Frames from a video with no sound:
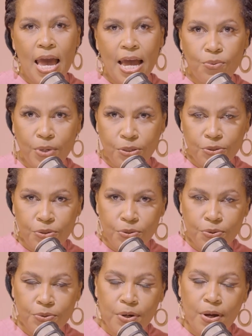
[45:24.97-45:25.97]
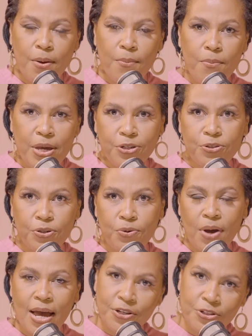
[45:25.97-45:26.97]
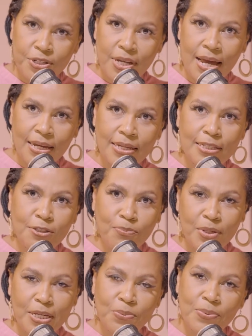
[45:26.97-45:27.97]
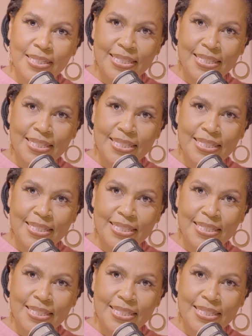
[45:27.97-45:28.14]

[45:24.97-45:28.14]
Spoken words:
And when you do, make sure you hashtag Speaking with